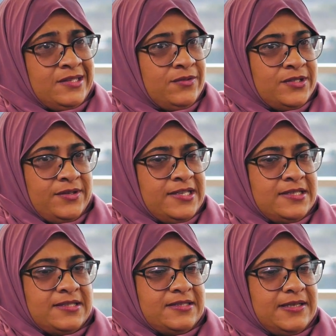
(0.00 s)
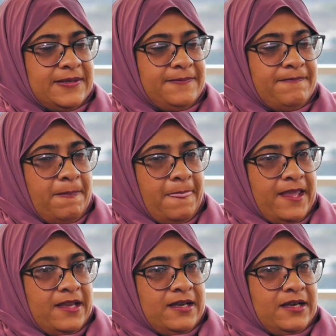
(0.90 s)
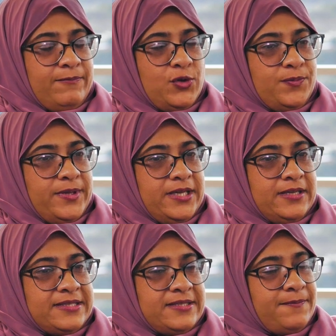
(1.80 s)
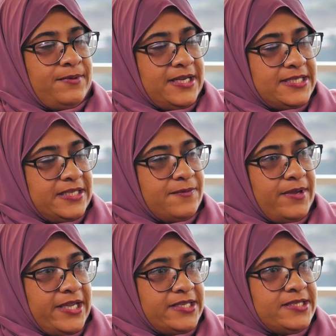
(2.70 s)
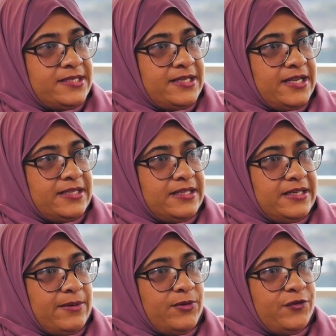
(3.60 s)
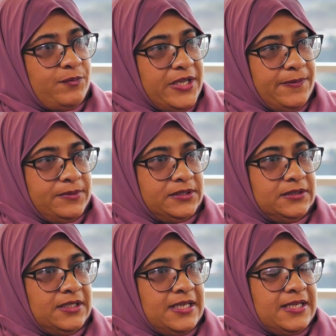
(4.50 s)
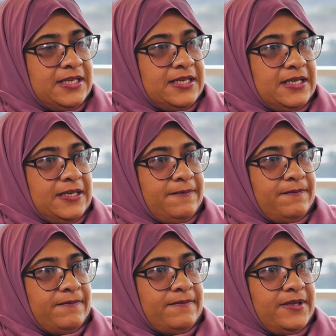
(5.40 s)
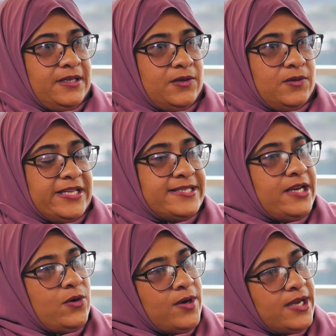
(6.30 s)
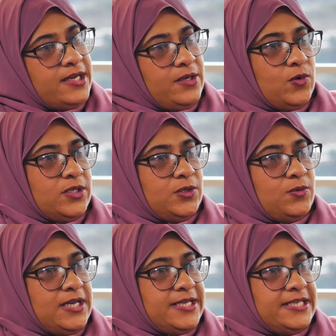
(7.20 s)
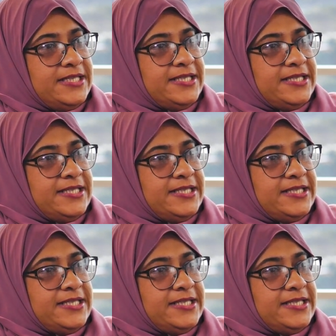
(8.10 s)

So yes, you'll be surprised and amazed at the number of people, you know, that's requiring water quality